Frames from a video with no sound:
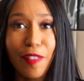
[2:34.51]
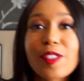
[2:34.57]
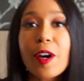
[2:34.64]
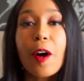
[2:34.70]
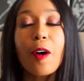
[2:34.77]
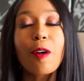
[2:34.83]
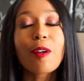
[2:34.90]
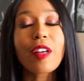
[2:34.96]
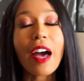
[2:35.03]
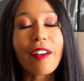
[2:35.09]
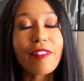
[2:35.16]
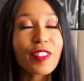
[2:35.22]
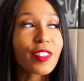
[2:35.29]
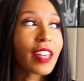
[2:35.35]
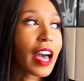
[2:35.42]
So
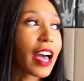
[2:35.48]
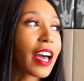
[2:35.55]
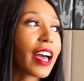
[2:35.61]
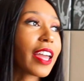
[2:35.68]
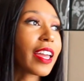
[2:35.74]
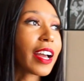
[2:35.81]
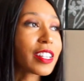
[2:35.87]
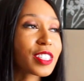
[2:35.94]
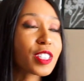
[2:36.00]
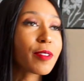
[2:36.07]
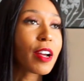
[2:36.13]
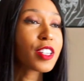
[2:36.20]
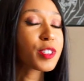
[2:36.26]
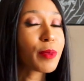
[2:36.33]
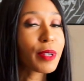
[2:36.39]
after that, I asked
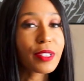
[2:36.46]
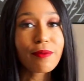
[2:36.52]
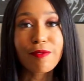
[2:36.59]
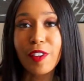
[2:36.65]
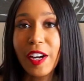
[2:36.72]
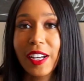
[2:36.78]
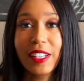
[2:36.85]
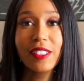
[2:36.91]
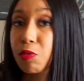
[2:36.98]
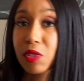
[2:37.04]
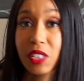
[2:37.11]
around to my friend,